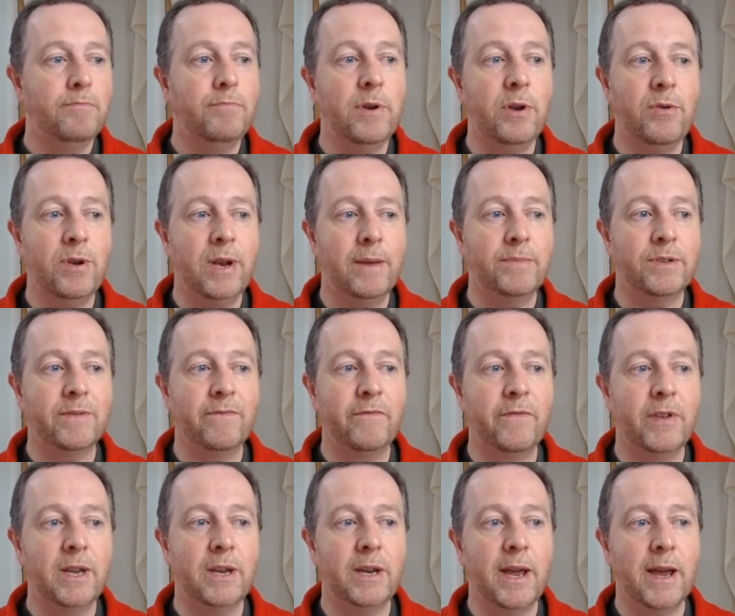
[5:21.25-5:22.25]
Blue lips
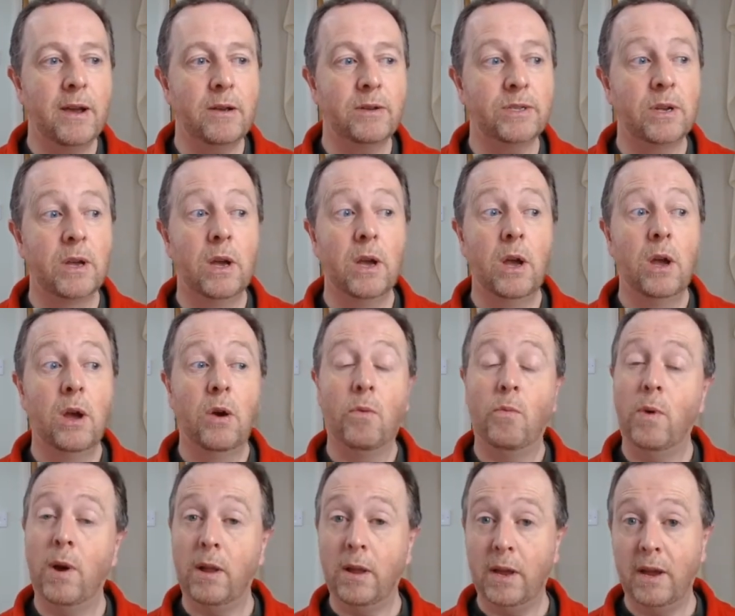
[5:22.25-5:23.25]
and fingernails.
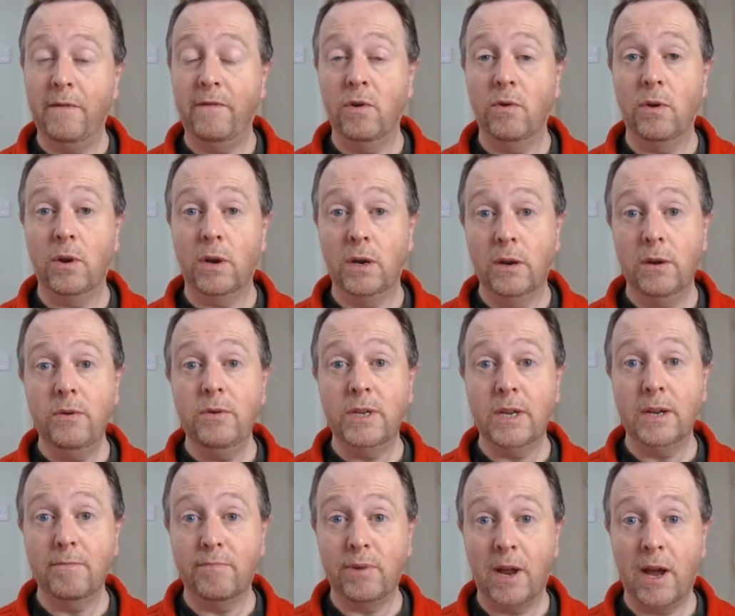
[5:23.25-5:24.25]
Well, if you're
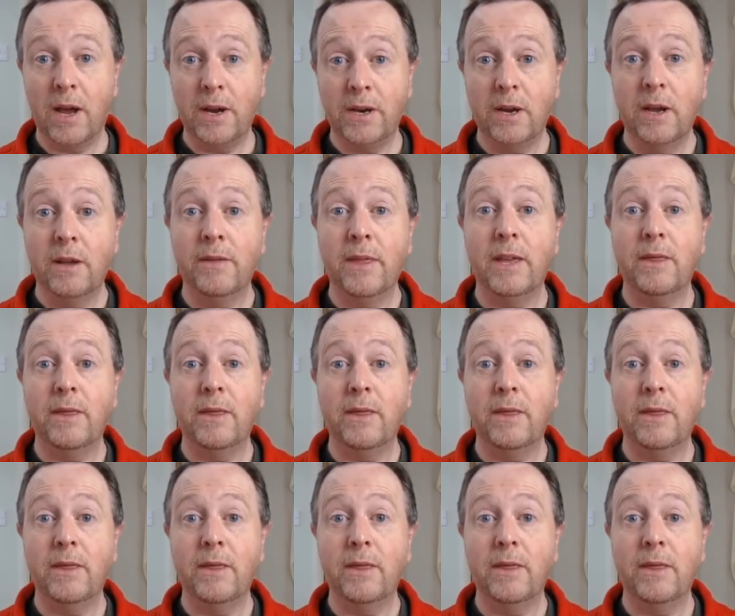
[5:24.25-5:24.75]
losing blood,